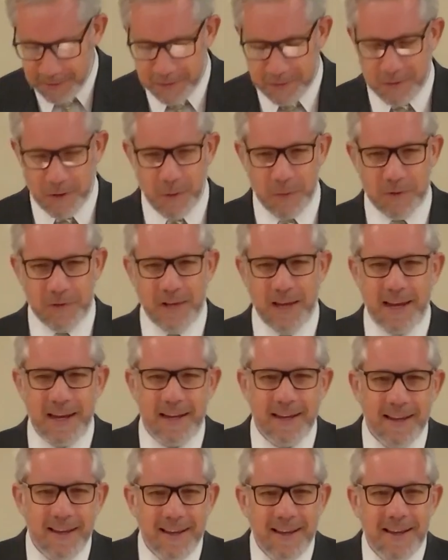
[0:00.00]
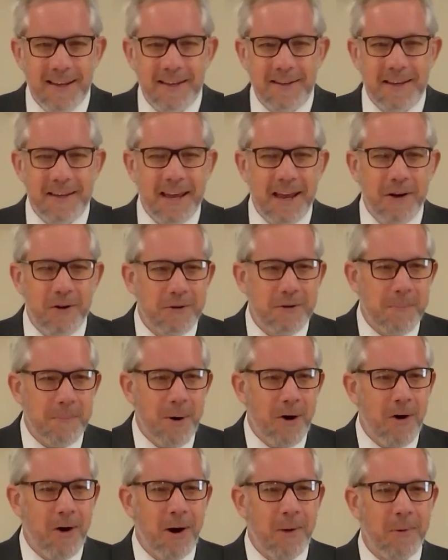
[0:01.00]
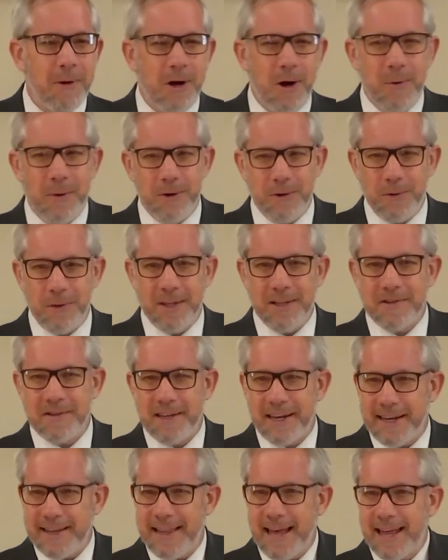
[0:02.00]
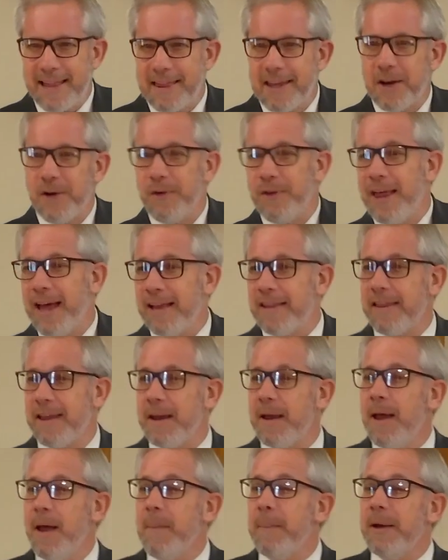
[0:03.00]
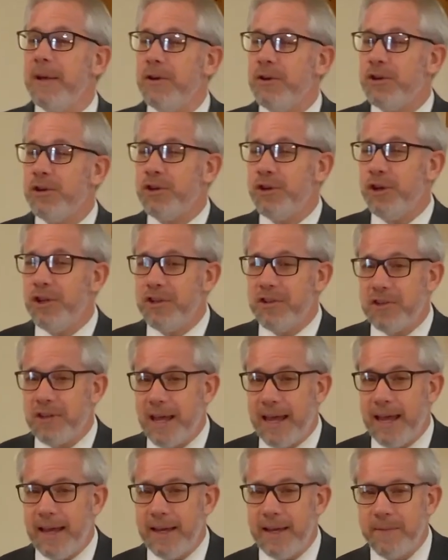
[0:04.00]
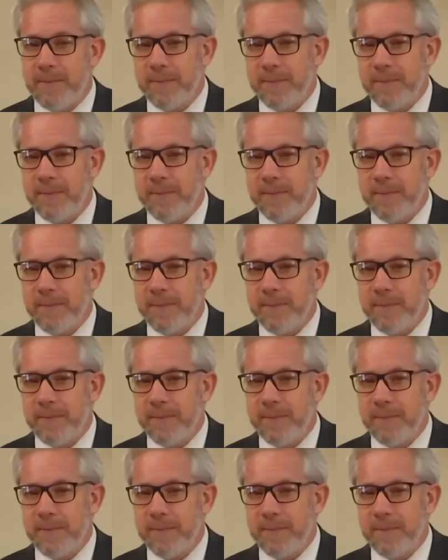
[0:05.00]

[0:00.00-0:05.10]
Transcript: don't say, today or tomorrow I will go and do this thing and that thing or that thing. But you should say,